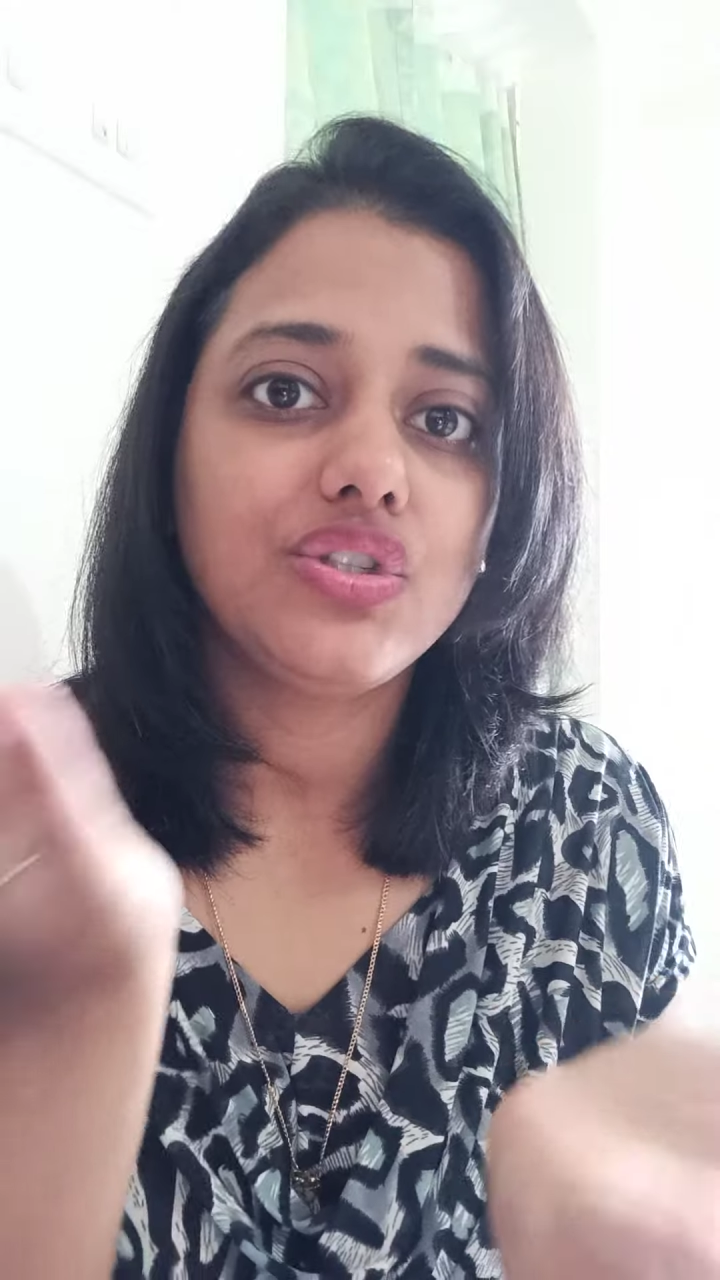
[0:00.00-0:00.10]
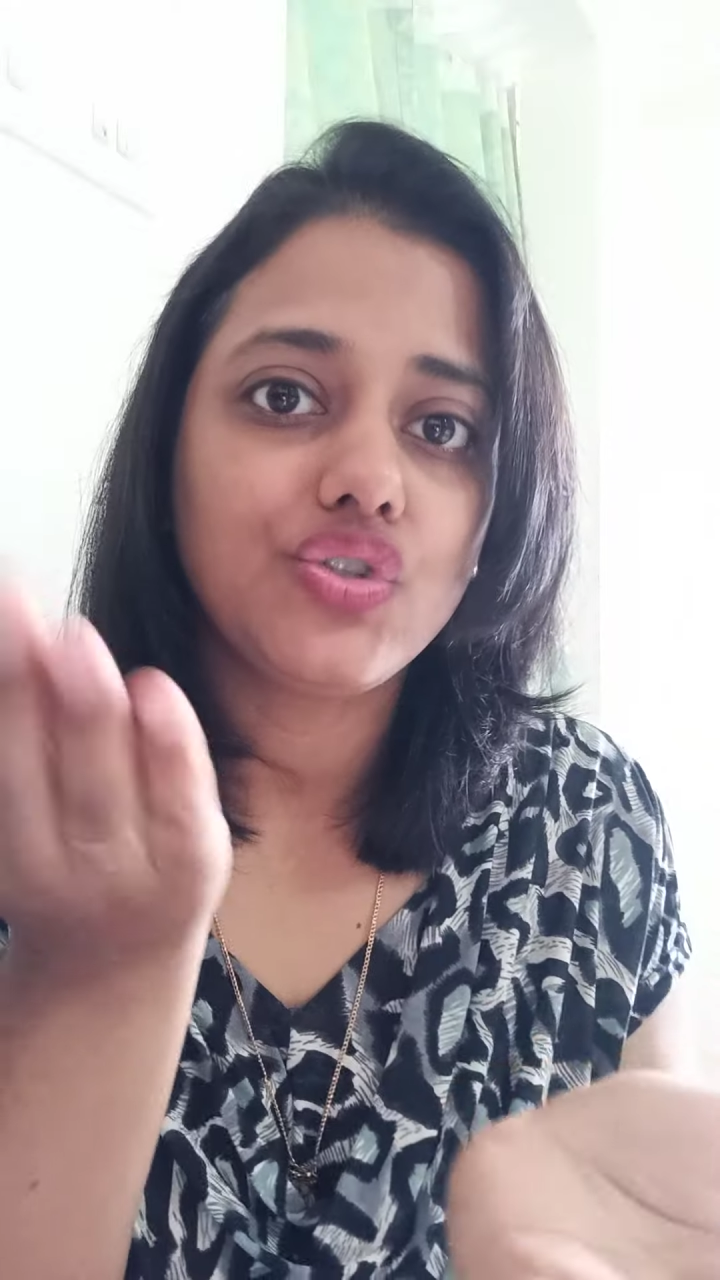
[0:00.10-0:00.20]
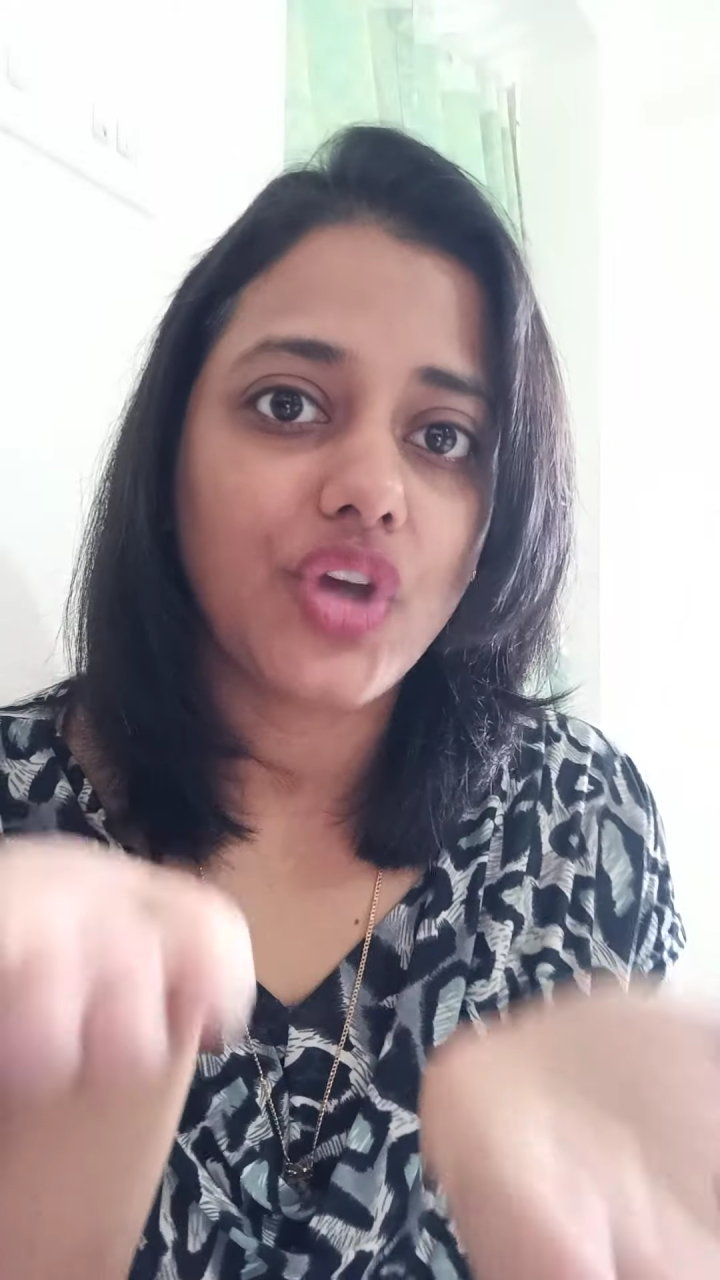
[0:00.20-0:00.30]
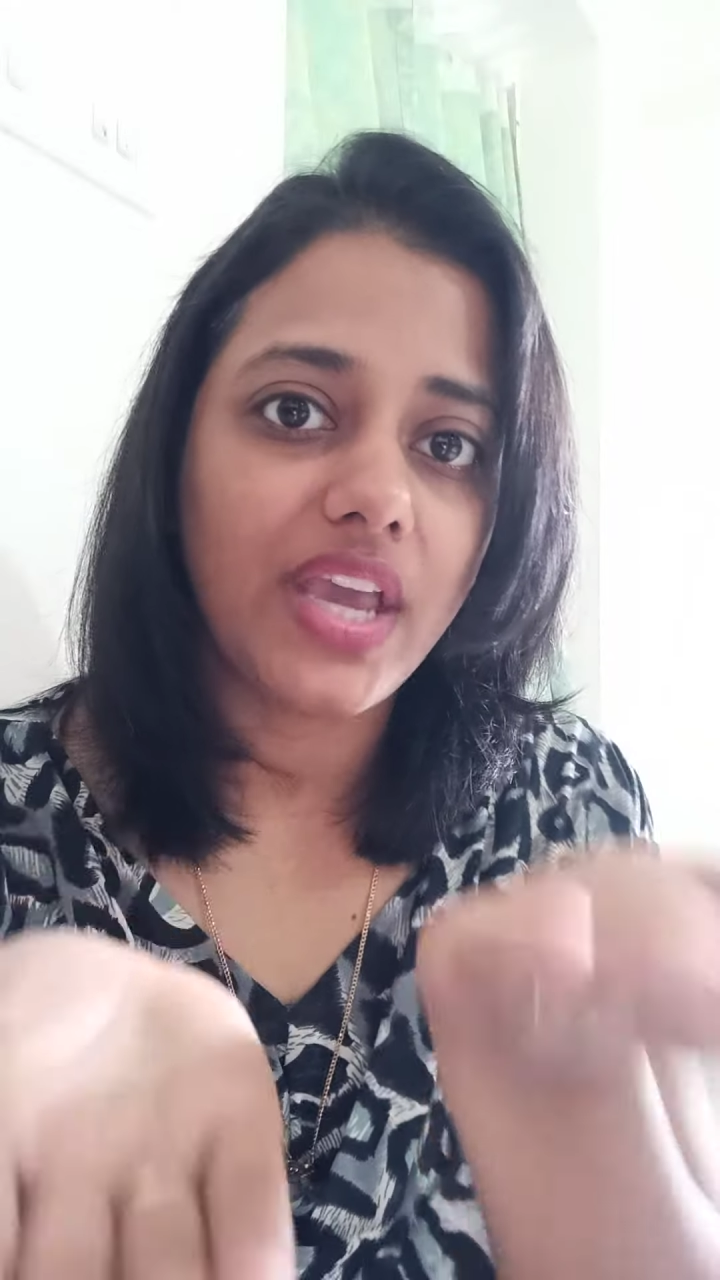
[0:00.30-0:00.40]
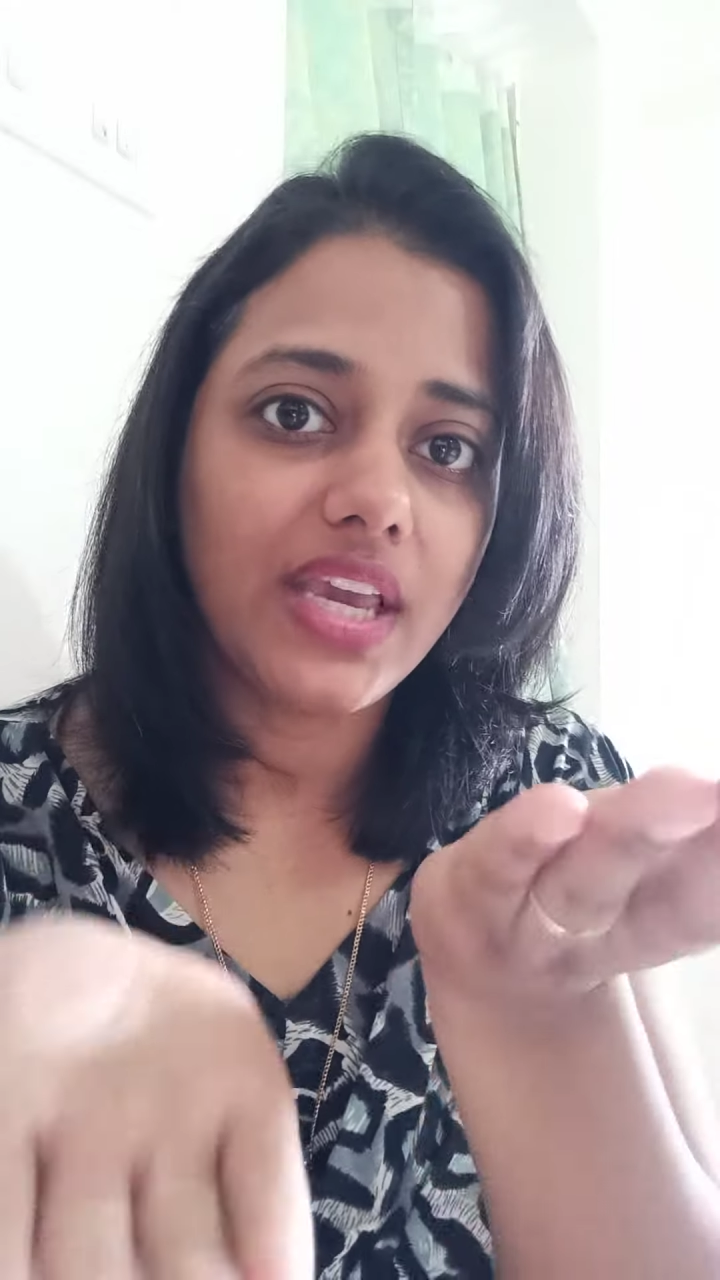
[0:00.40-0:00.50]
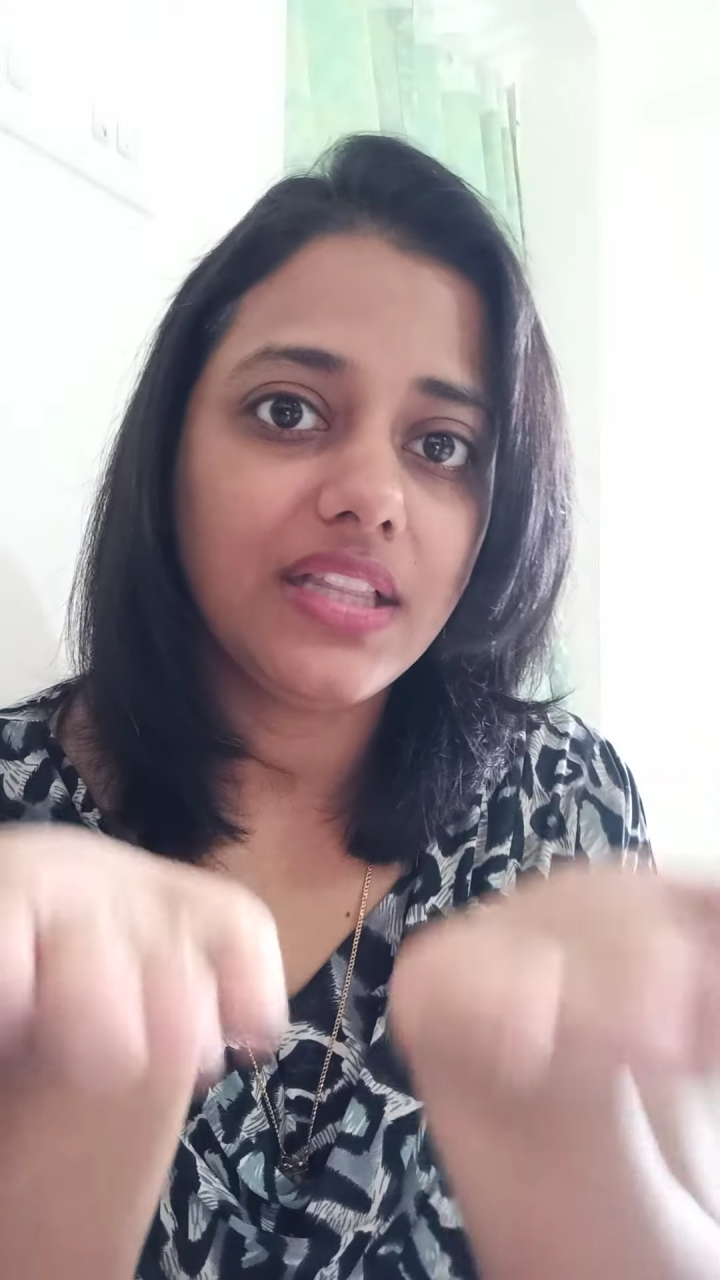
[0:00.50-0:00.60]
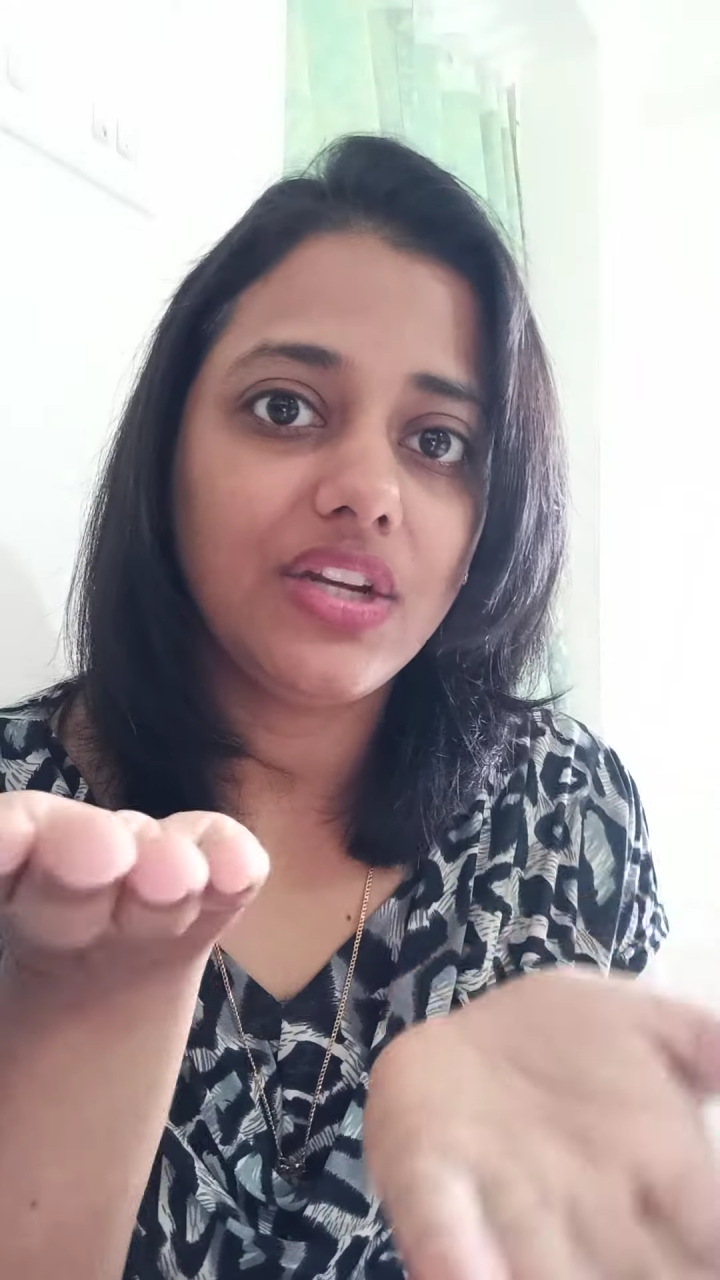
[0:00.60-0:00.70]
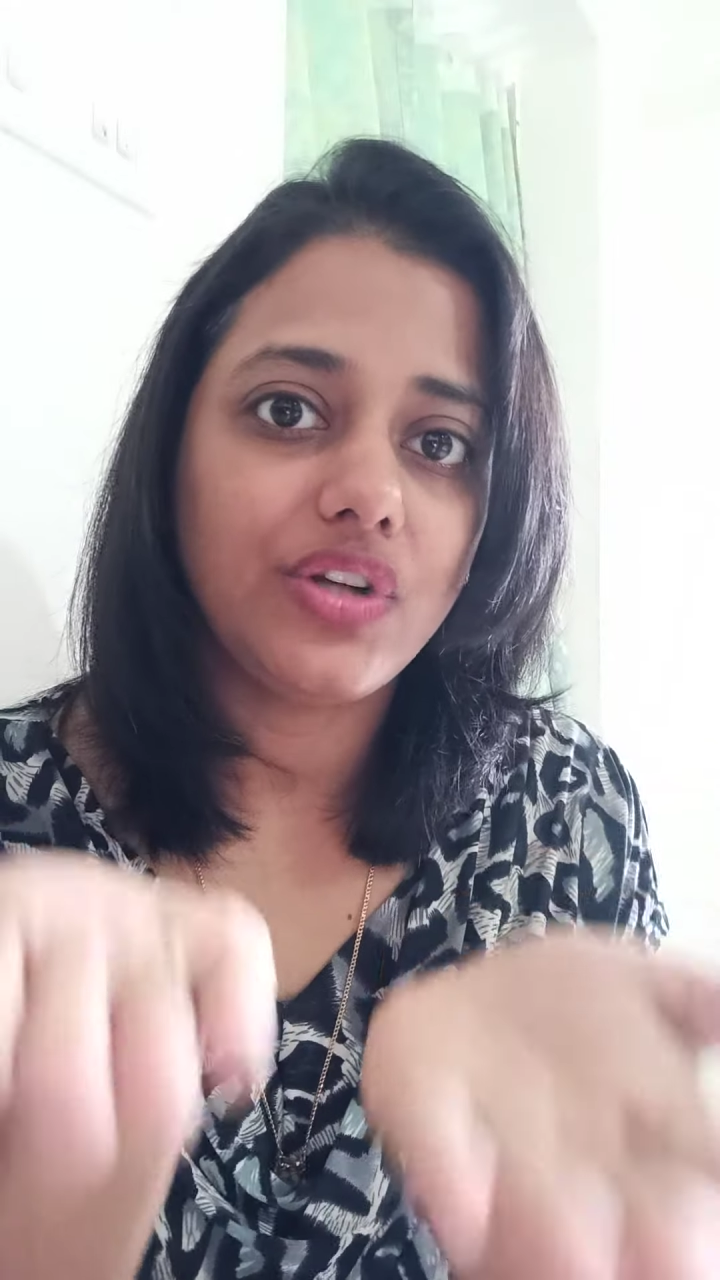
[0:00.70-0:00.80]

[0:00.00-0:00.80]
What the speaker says: striking the